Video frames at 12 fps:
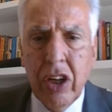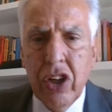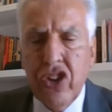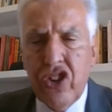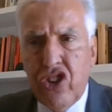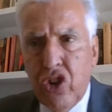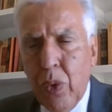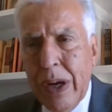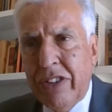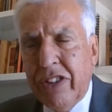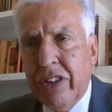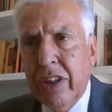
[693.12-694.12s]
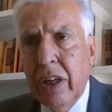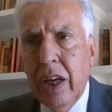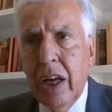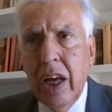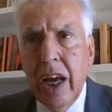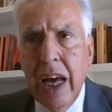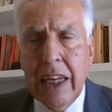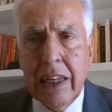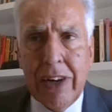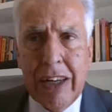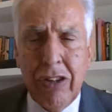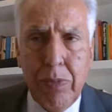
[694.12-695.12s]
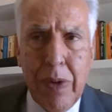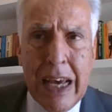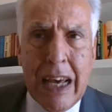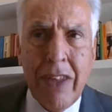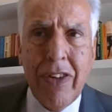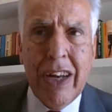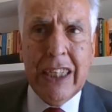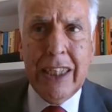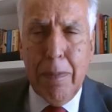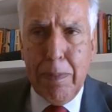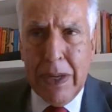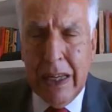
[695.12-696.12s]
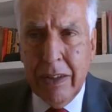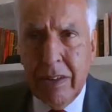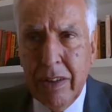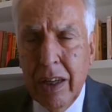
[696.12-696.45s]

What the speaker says: to East, and Greece being the recipient